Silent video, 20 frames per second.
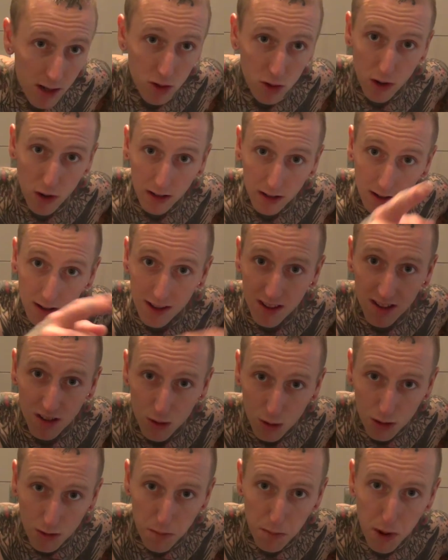Trying to listen
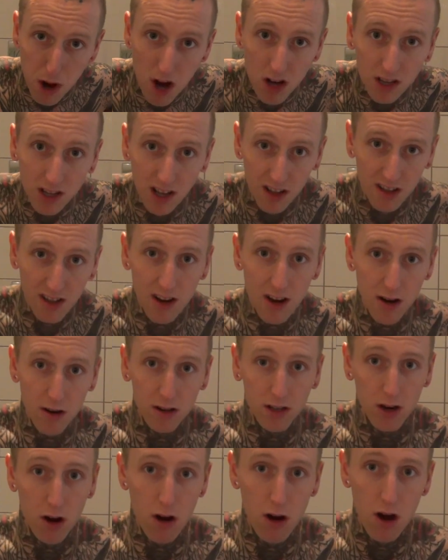to some podcast.
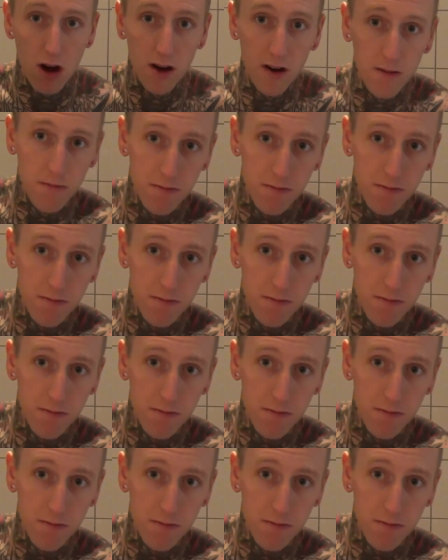Oh,